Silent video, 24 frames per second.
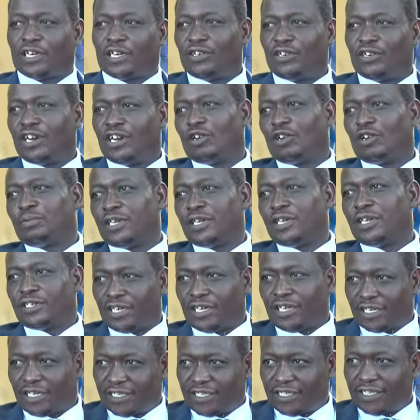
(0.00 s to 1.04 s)
and
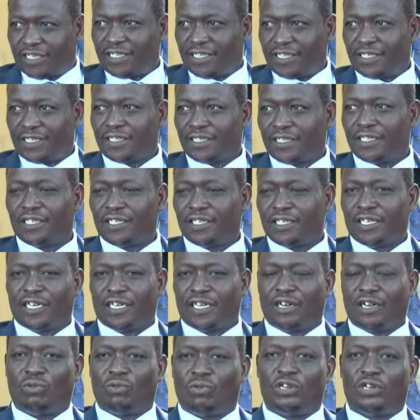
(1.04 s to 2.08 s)
obstetrics,
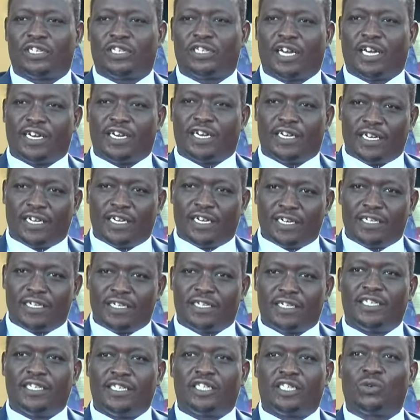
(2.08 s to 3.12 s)
which I did
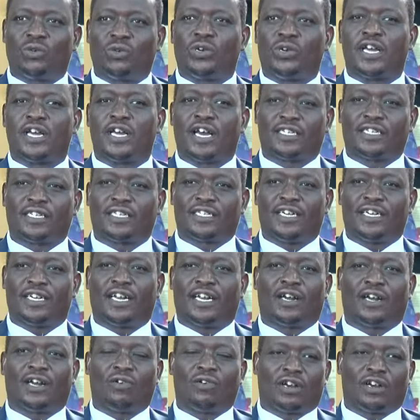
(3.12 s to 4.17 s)
in 2 years. Then I
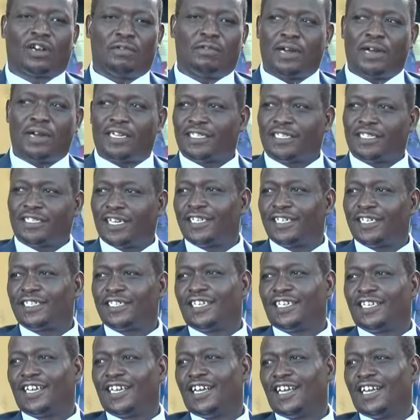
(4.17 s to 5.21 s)
got a master's
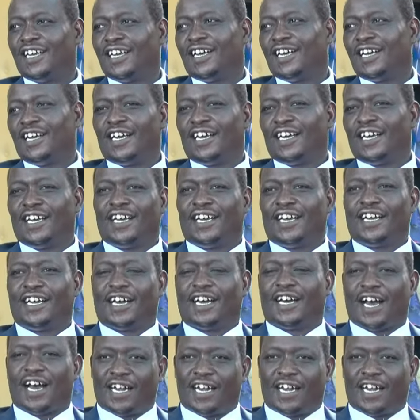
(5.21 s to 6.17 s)
and a